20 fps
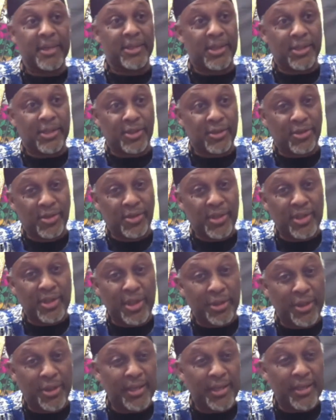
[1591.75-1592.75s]
Did you see
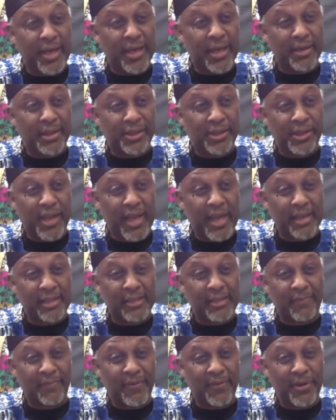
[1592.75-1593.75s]
the thing down in
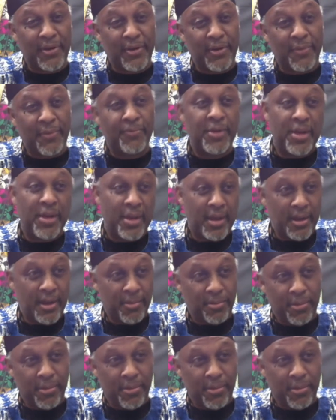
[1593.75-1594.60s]
Jacksonville? Q?